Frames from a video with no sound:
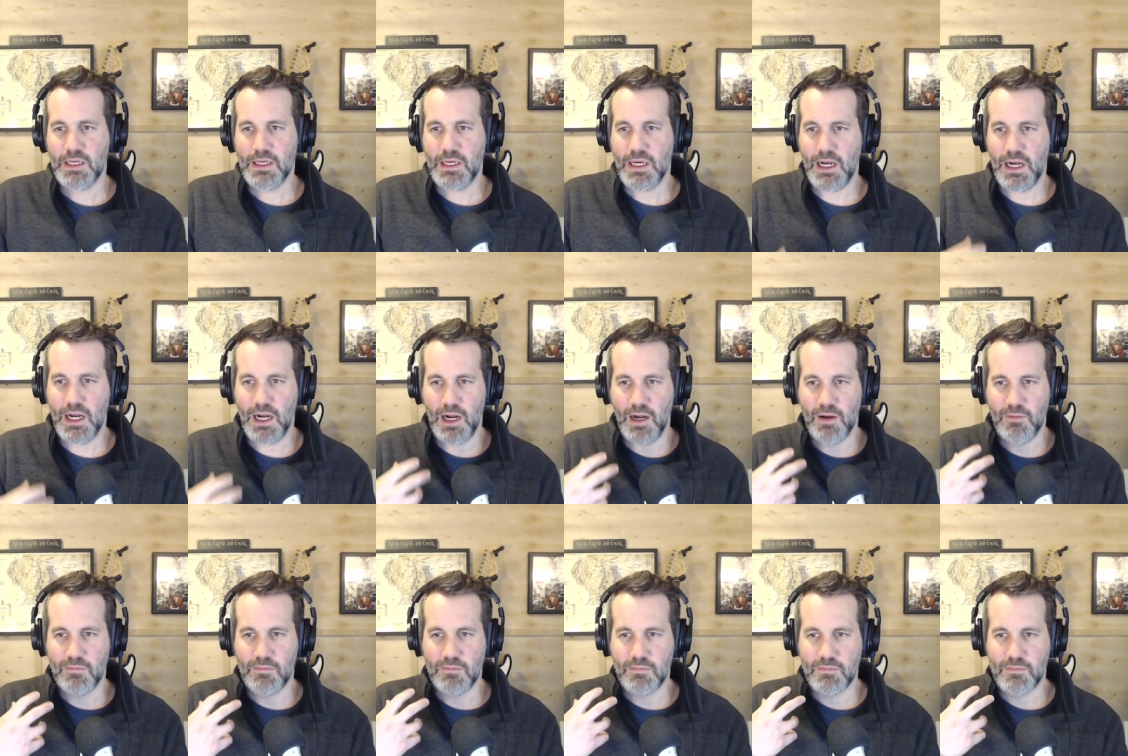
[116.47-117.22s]

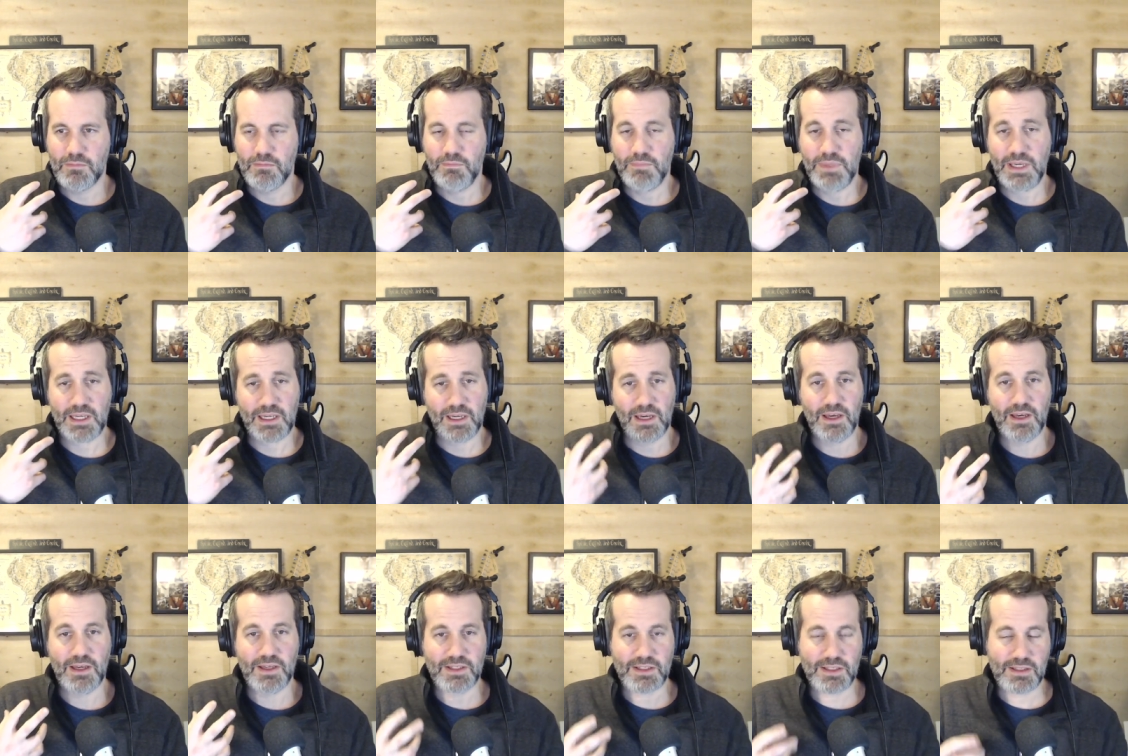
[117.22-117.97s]
Um,
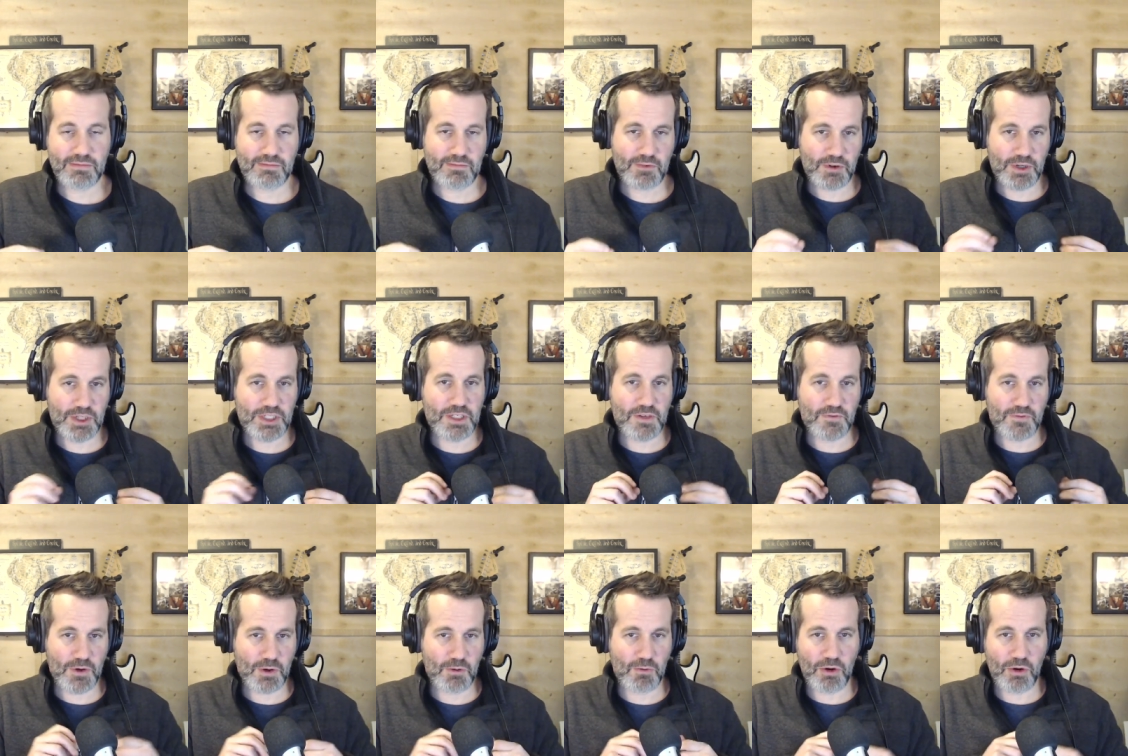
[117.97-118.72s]
because
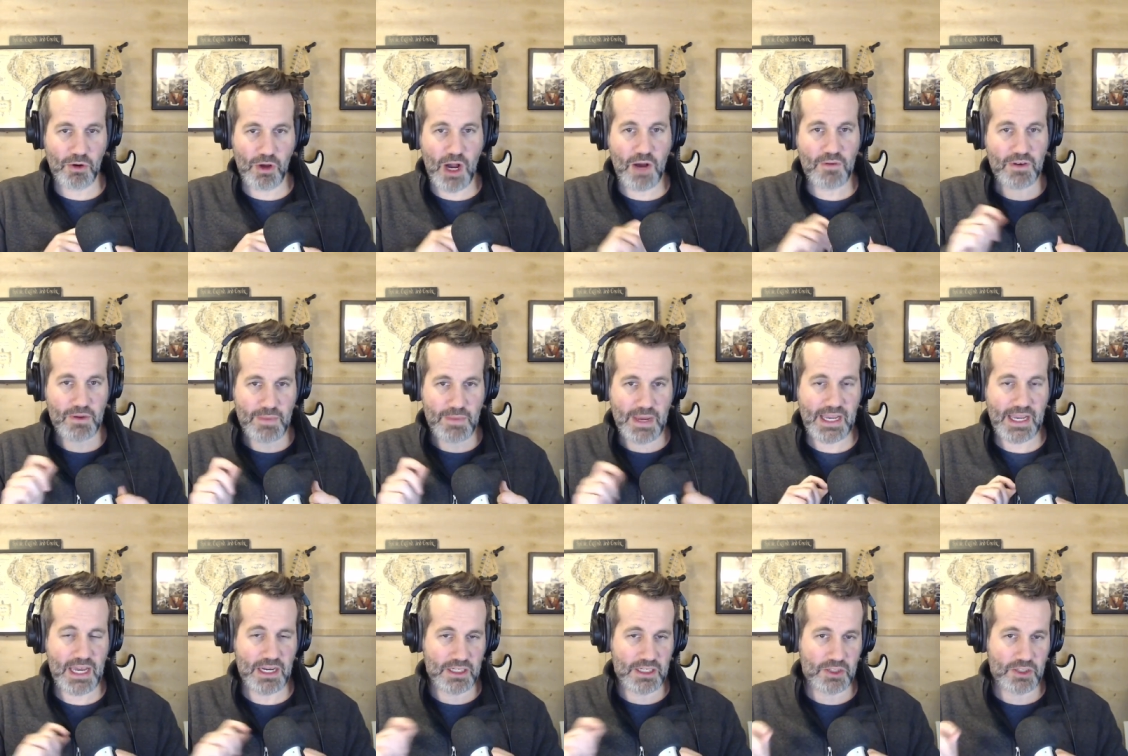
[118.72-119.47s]
Christopher will often
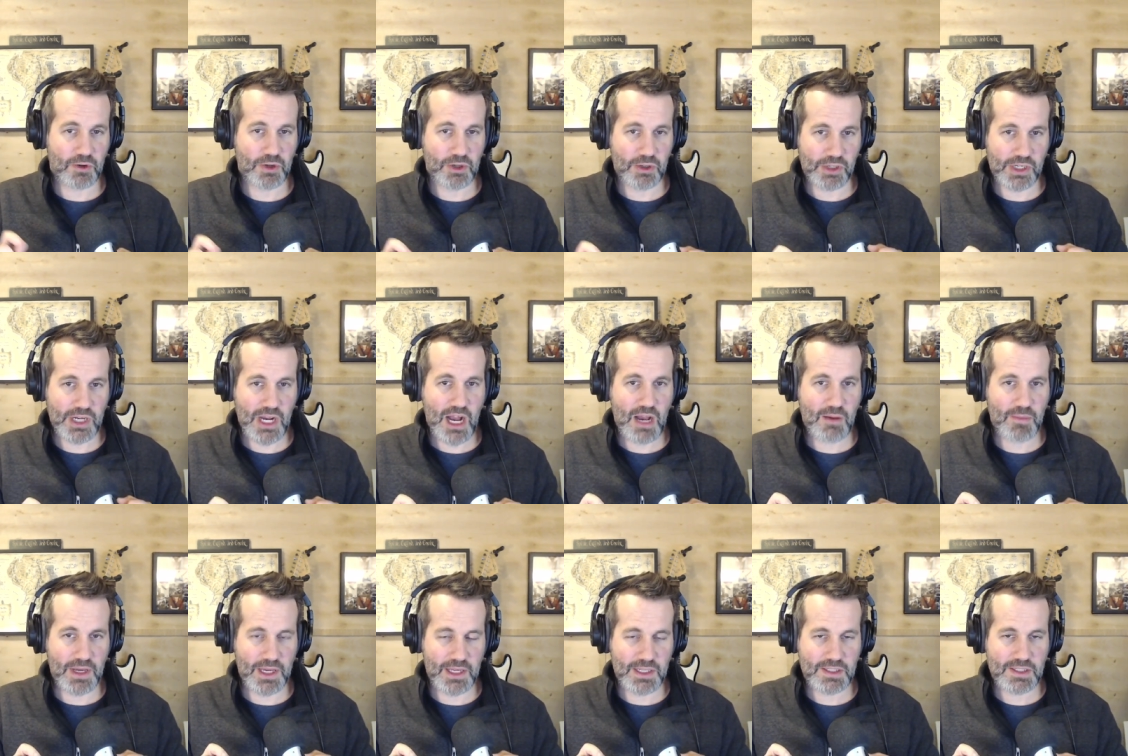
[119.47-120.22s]
make editorial
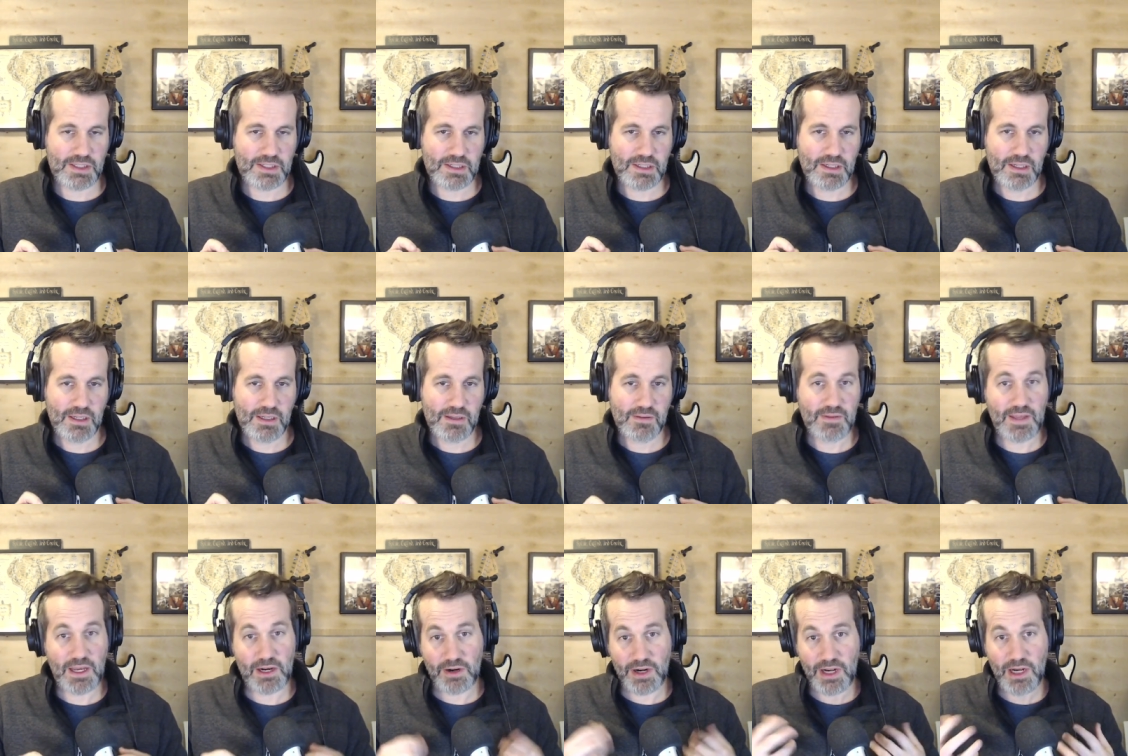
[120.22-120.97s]
comments
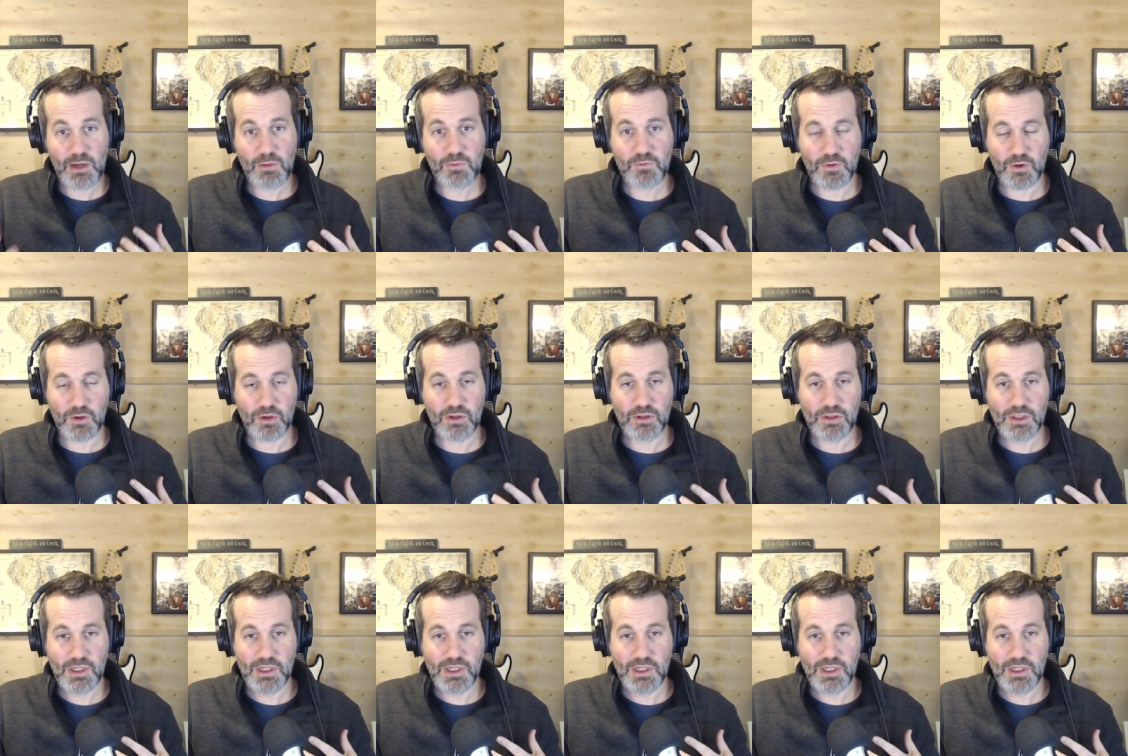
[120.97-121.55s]
that are helpful,